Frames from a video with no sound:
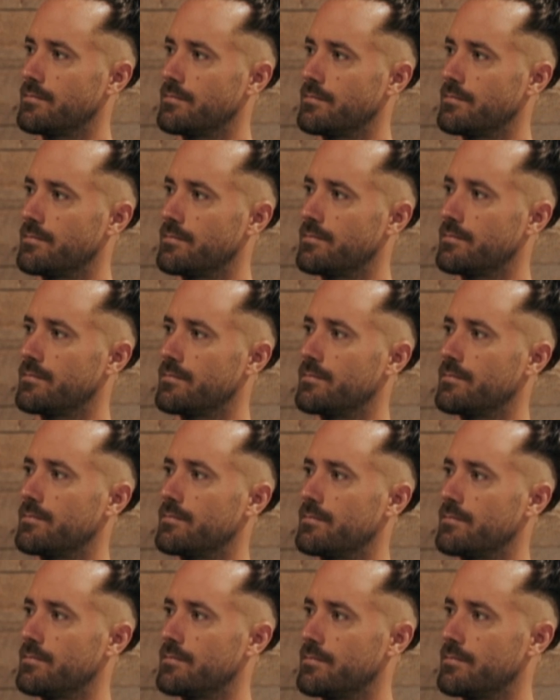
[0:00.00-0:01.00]

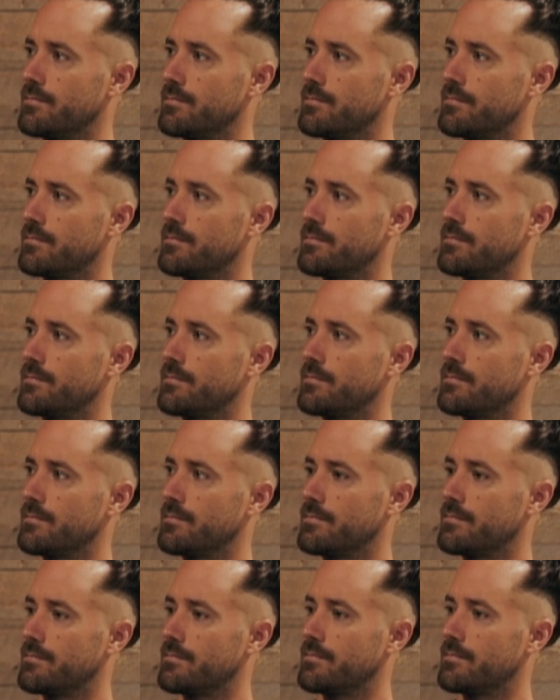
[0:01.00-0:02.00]

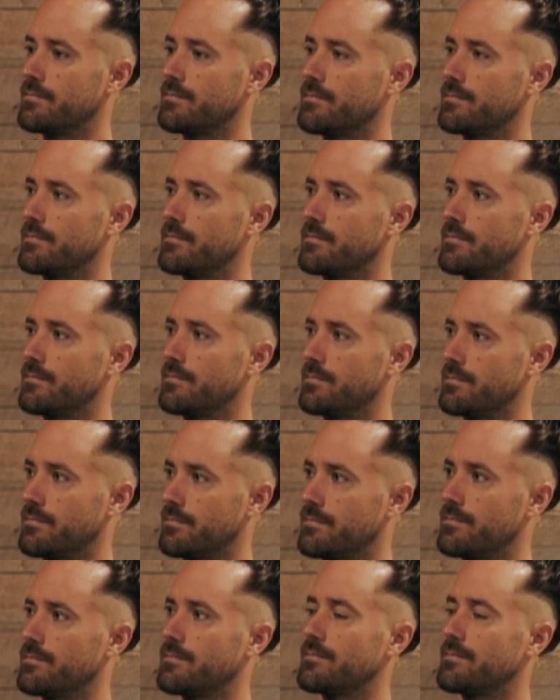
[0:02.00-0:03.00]

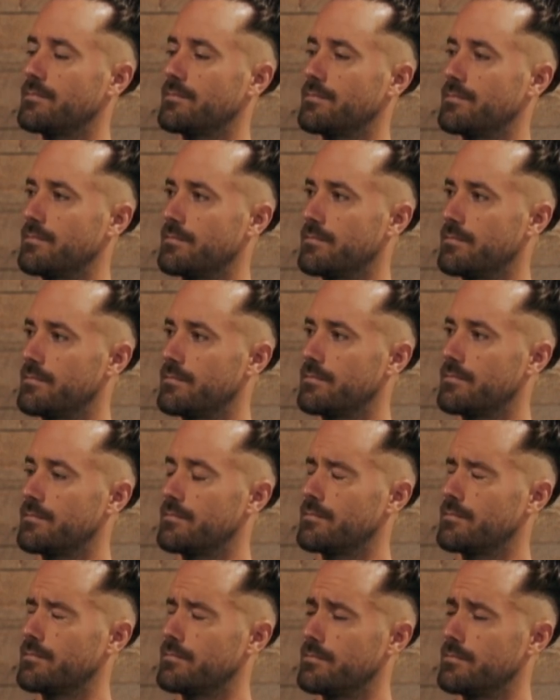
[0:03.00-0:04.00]

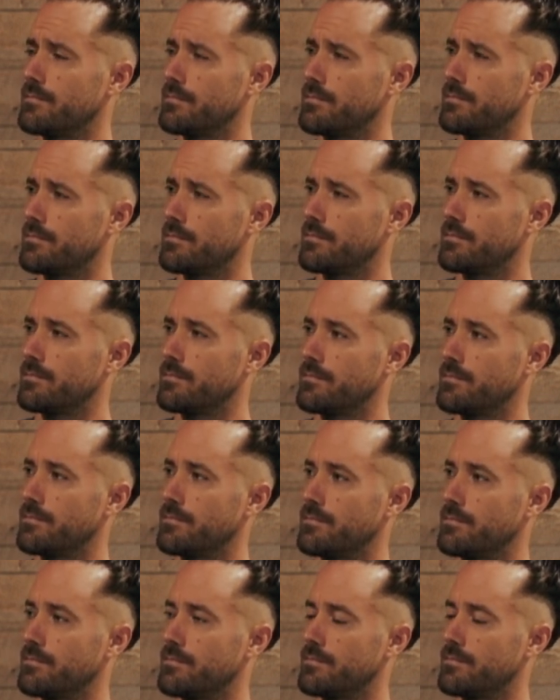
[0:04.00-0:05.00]

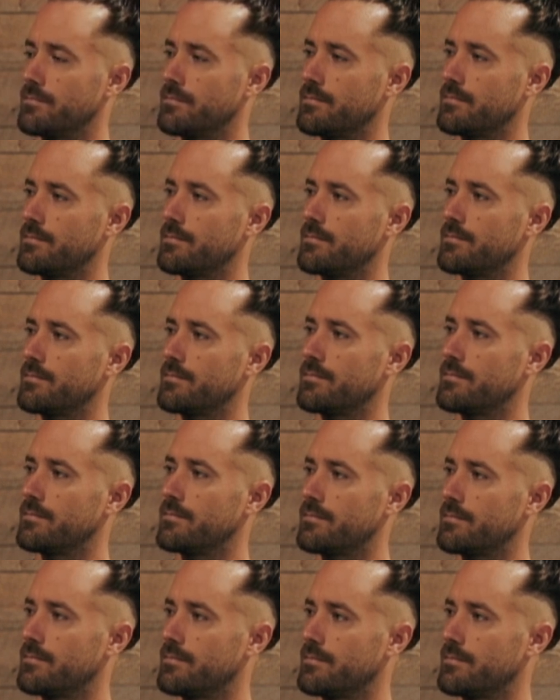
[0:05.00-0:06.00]

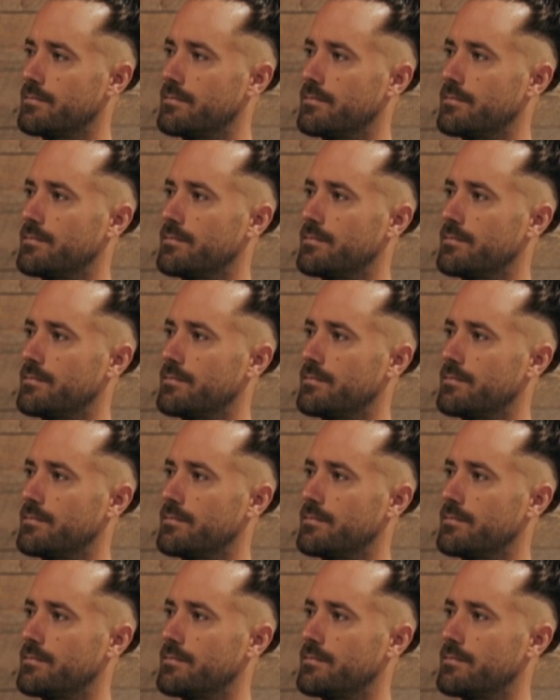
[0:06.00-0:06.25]
This person isn't speaking.